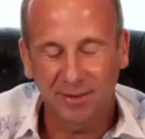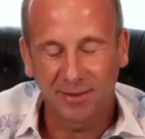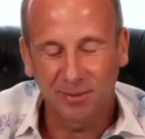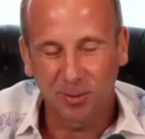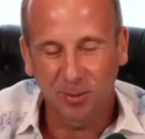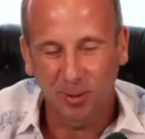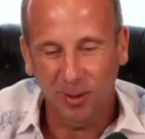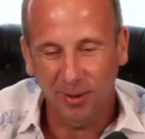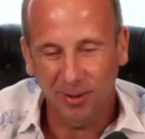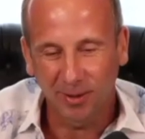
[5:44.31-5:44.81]

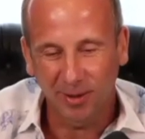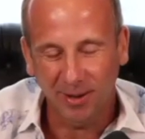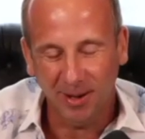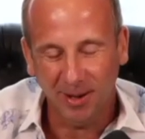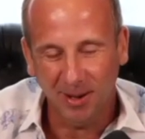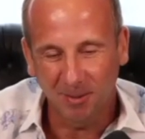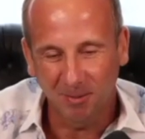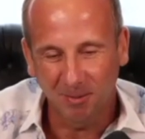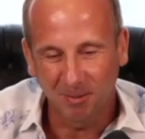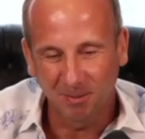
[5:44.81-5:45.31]

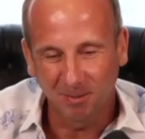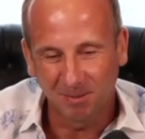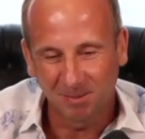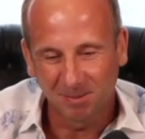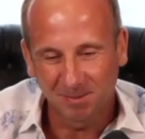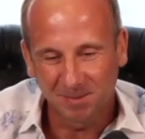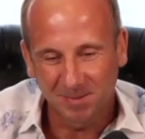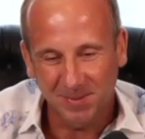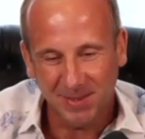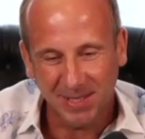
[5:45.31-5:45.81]

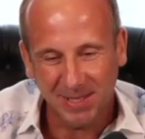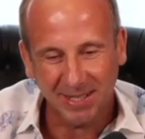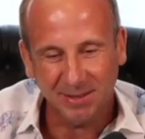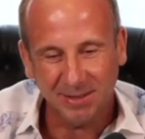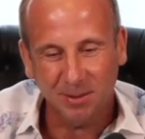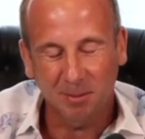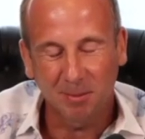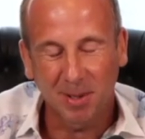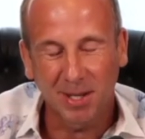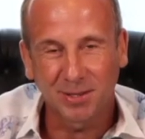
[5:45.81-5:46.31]

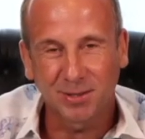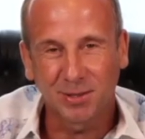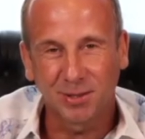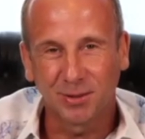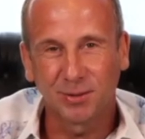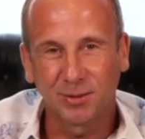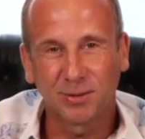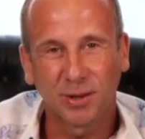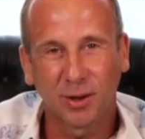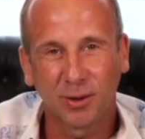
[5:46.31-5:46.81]
what makes you
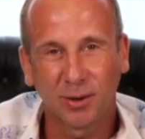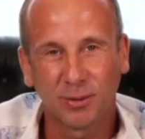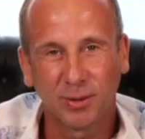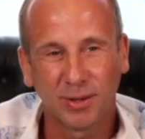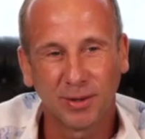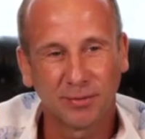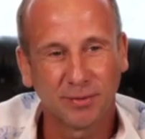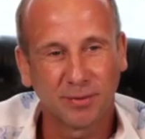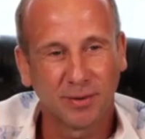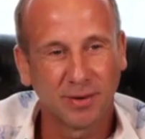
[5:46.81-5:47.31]
so
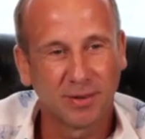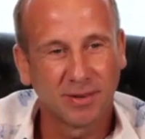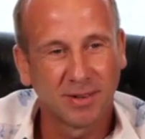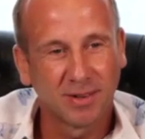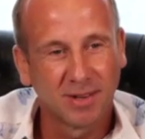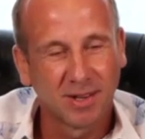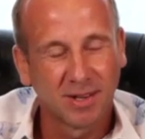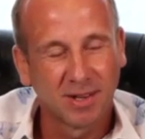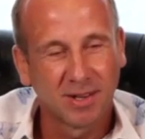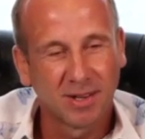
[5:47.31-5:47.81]
different.
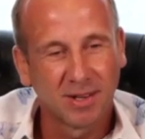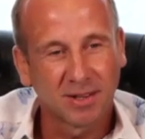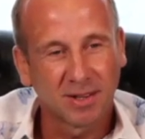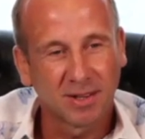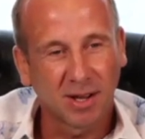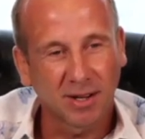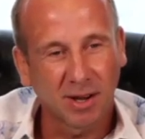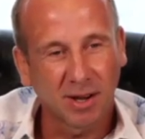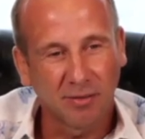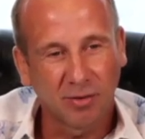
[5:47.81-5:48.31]

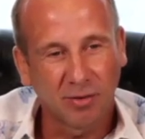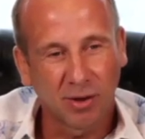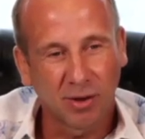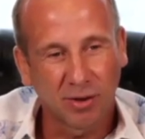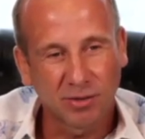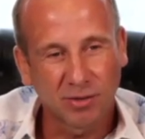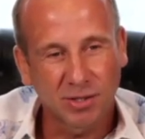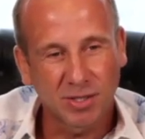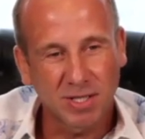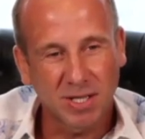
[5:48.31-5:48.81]
Like, I've
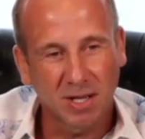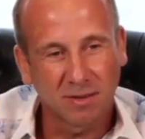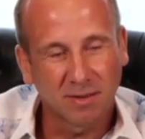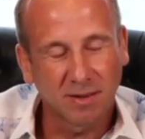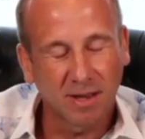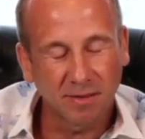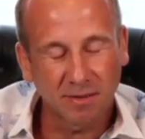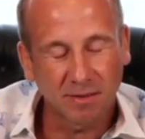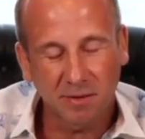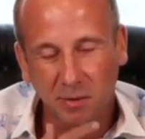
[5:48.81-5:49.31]
heard you tell
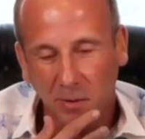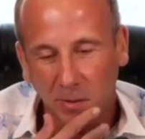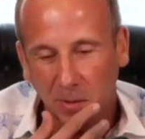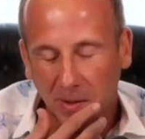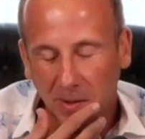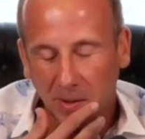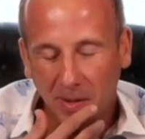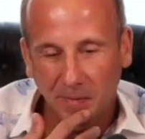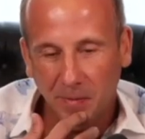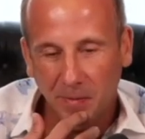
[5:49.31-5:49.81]
that story,
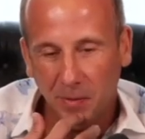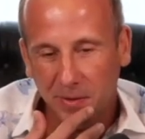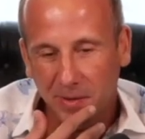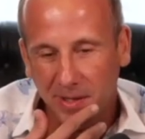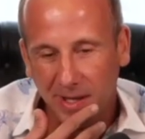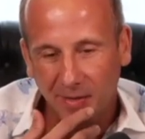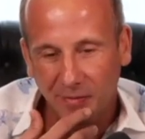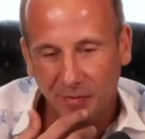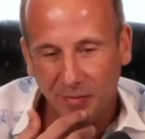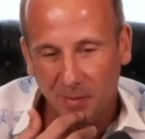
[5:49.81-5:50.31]
and I've looked
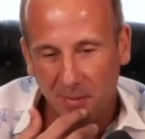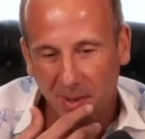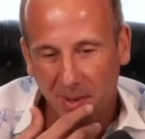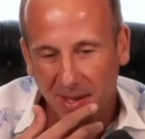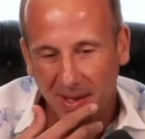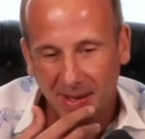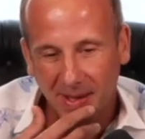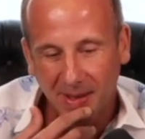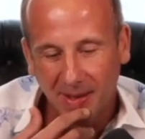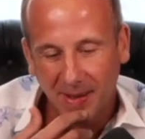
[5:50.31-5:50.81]
at, for
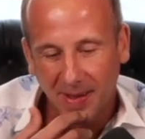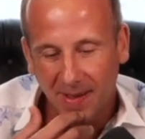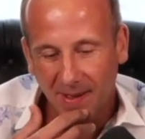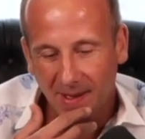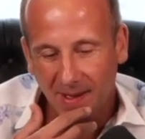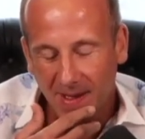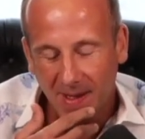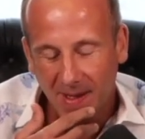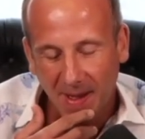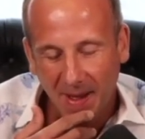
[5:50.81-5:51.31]
me,
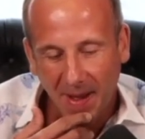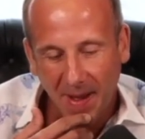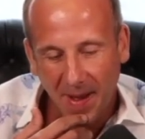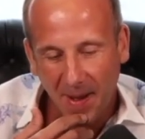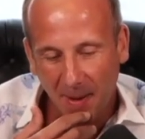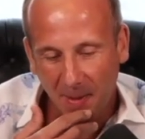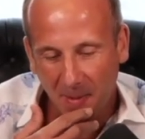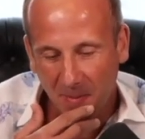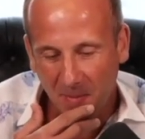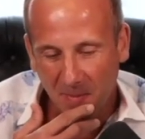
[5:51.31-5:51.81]

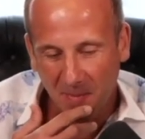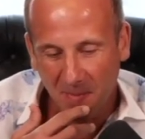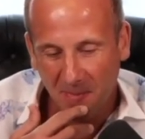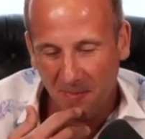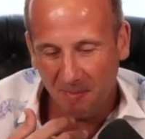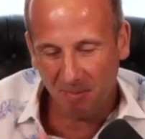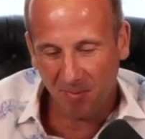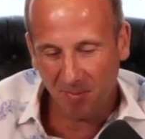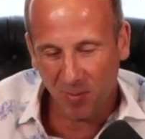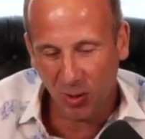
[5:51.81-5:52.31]

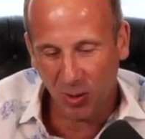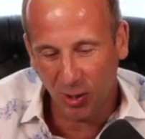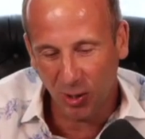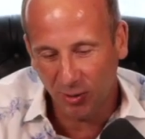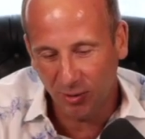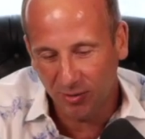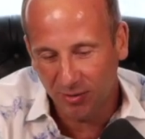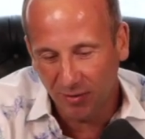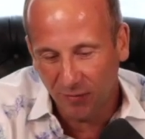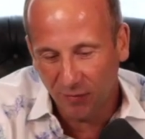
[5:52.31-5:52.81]

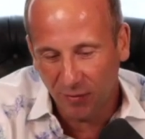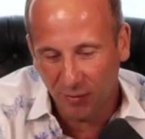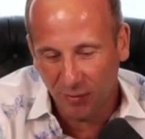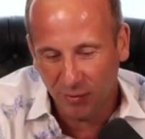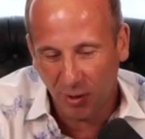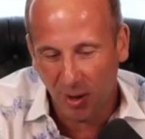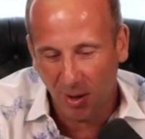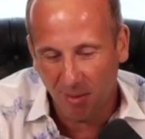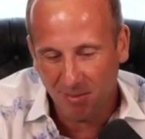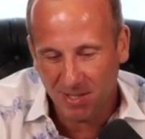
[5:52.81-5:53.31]
different
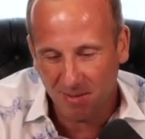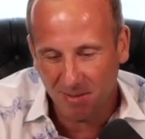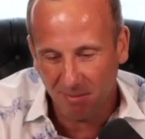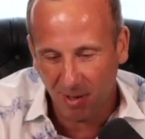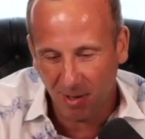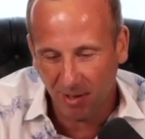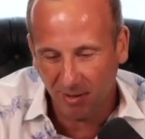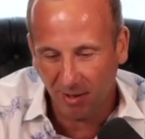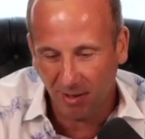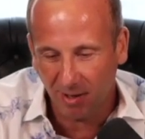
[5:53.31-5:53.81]
times in
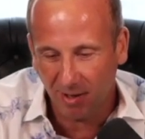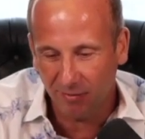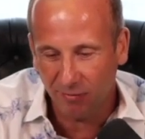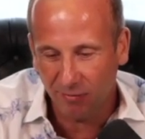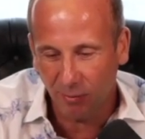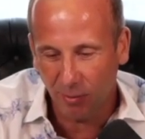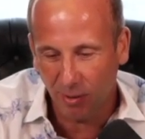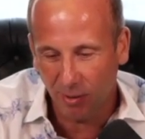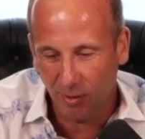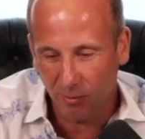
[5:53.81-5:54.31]
my life
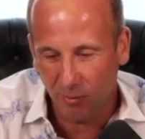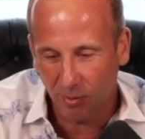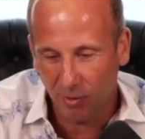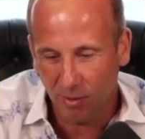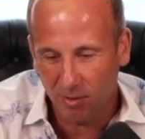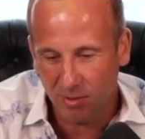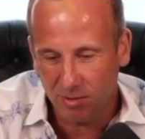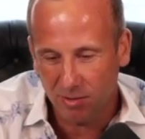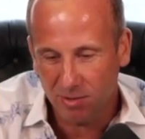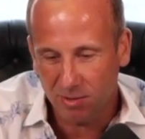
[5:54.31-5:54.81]
where it
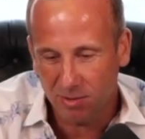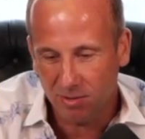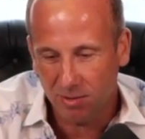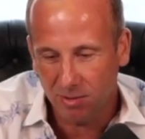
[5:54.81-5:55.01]
was,